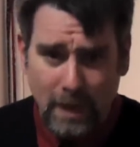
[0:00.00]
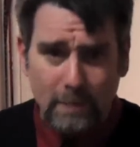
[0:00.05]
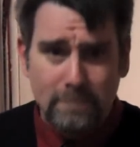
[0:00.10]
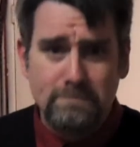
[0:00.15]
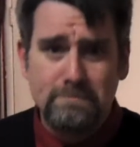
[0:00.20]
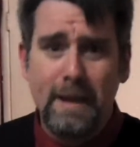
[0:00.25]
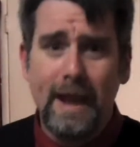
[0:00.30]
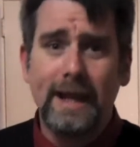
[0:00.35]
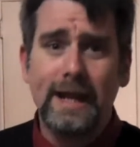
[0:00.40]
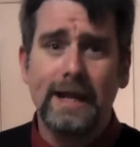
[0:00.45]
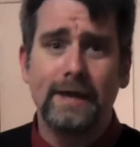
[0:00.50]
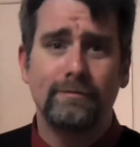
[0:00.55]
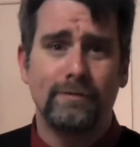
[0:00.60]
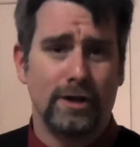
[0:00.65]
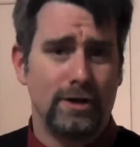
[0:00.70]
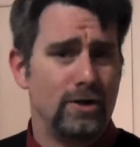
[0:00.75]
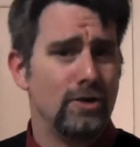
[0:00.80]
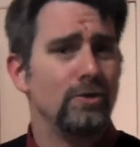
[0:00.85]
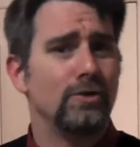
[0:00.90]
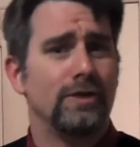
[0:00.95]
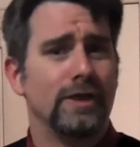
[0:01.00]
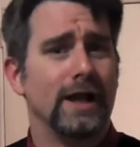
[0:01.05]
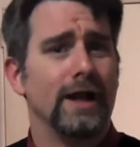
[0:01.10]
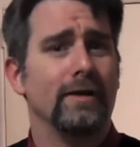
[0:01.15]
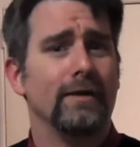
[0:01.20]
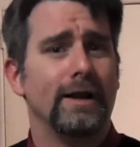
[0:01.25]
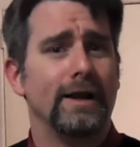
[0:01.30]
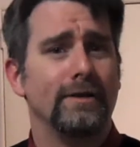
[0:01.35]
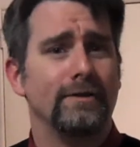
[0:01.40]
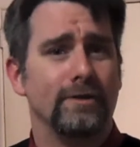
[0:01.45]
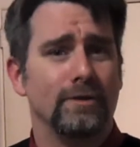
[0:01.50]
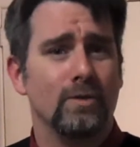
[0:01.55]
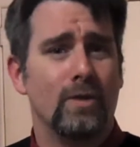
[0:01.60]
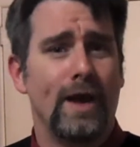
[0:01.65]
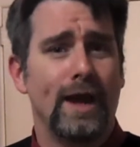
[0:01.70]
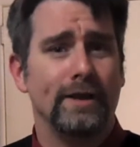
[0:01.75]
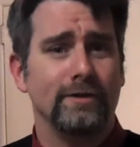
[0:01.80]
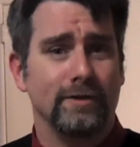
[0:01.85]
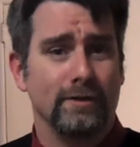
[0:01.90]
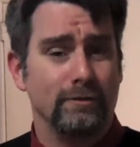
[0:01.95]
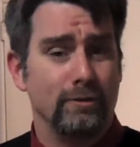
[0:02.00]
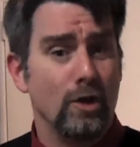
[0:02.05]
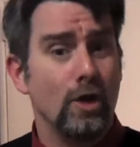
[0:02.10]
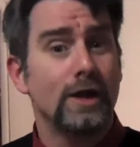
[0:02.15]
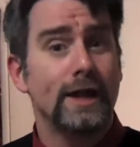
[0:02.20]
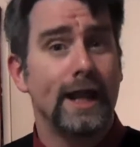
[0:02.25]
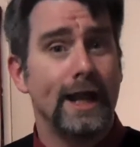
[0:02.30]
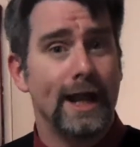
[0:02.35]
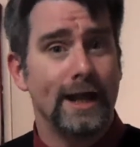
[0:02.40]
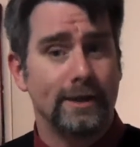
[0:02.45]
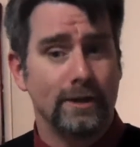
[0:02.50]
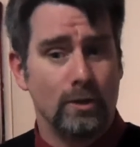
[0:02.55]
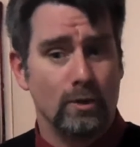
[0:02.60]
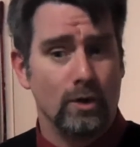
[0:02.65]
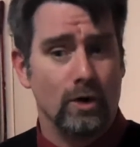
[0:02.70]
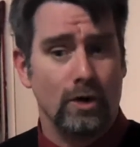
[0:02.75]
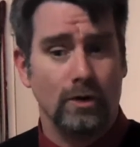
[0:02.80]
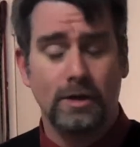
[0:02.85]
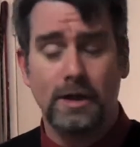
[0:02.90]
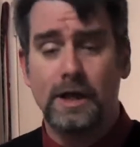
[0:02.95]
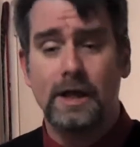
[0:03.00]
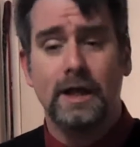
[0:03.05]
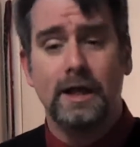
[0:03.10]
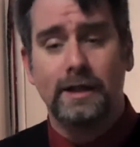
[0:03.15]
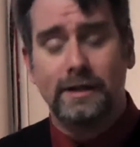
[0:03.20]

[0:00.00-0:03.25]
many of the new theories and ways of looking at the world,